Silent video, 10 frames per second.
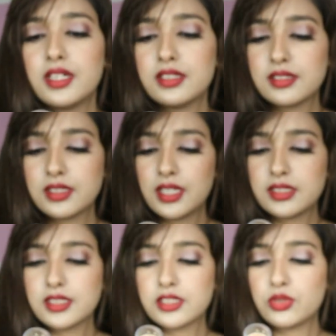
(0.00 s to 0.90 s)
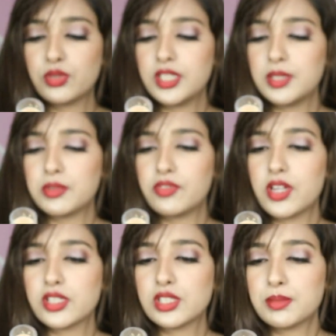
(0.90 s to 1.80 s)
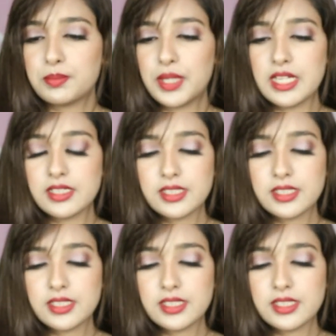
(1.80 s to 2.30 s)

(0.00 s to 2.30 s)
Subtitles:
It says a 3D professional paint